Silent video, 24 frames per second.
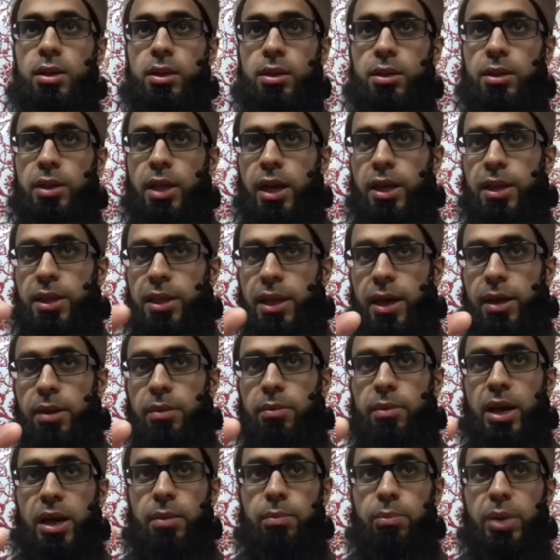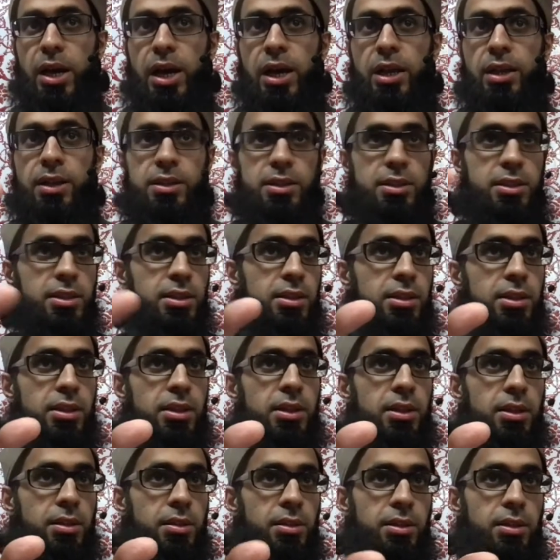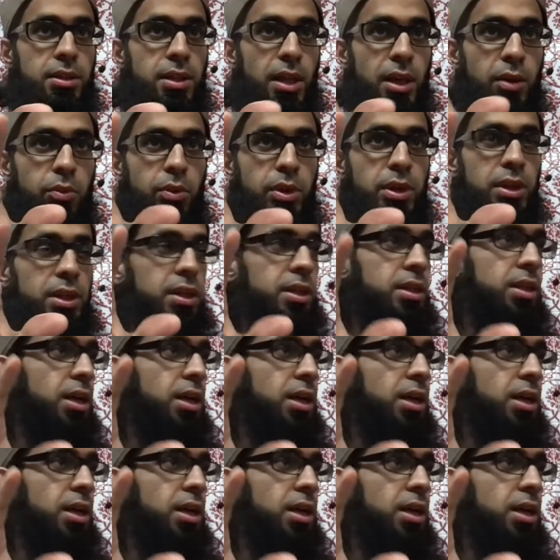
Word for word: that balance that we need to